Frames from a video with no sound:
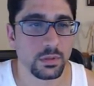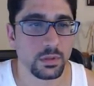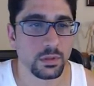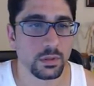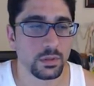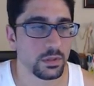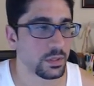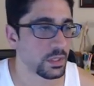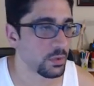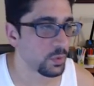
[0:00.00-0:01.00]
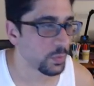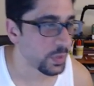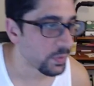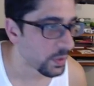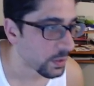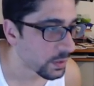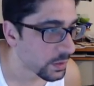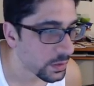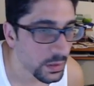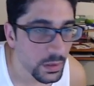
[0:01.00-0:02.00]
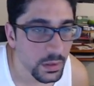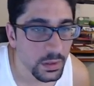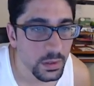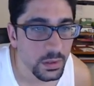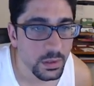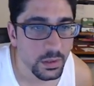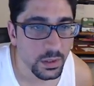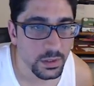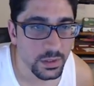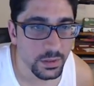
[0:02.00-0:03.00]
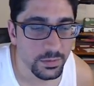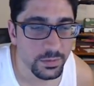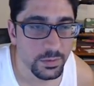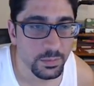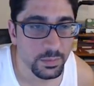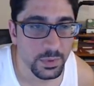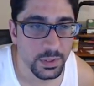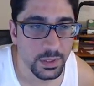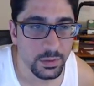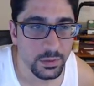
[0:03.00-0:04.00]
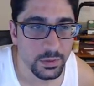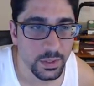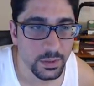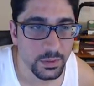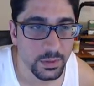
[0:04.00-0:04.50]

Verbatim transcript: Huh, she said we would be able to cut stuff, but I don't know how.